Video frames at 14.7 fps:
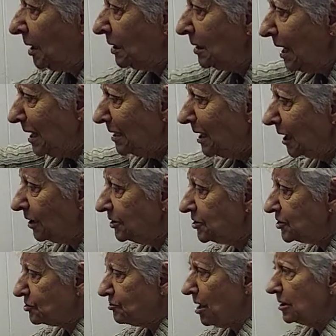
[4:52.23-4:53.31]
Nina
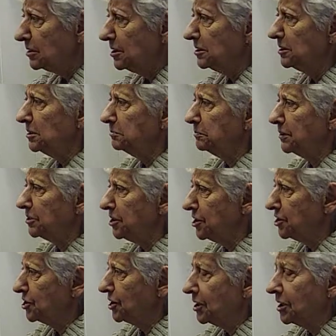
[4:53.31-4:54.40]
constructed the
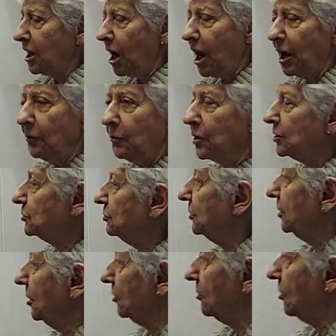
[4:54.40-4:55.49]
petition. I worked with
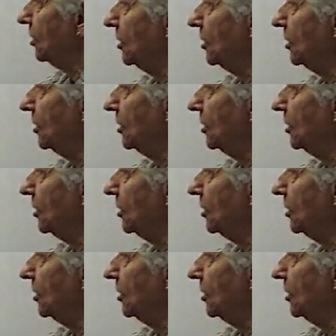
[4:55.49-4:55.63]
her on